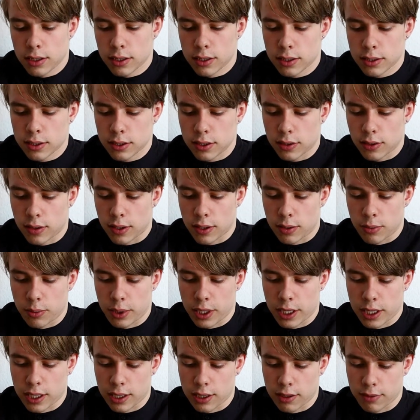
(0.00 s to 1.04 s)
so that we
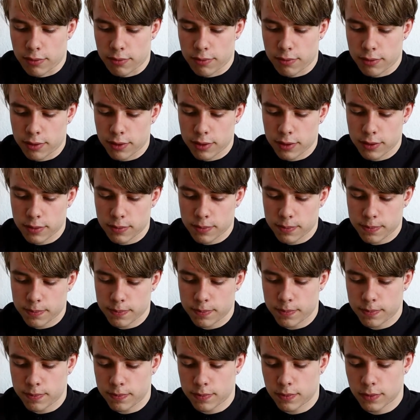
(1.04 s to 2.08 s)
have
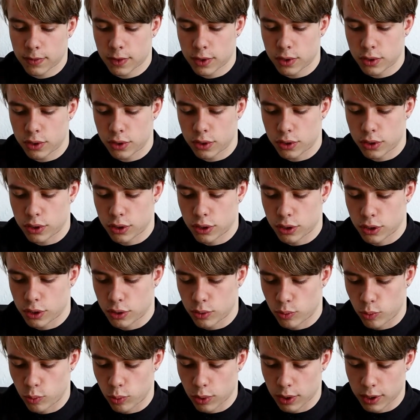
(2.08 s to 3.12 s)

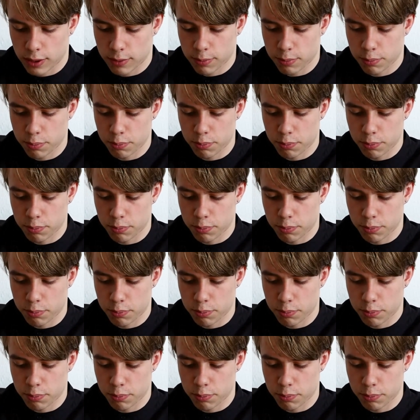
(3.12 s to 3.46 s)
just one